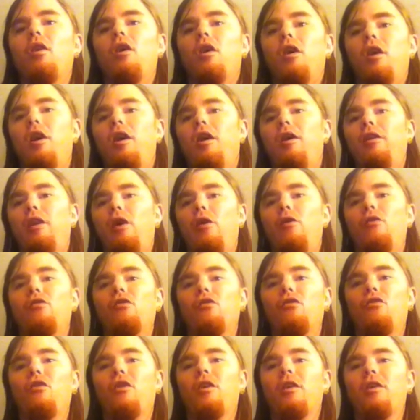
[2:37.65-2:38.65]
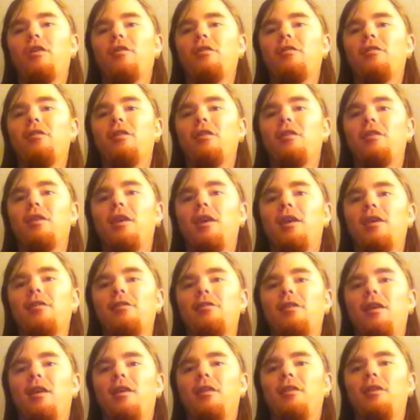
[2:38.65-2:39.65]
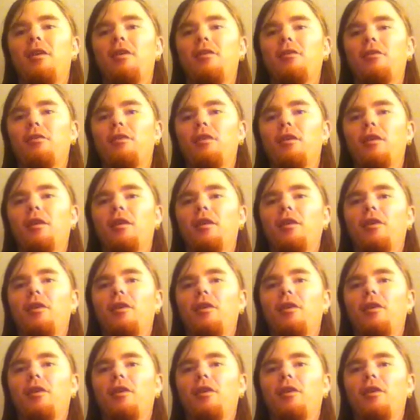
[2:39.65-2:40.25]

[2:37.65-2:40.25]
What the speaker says: Aha, that was a fucking sick-ass takedown.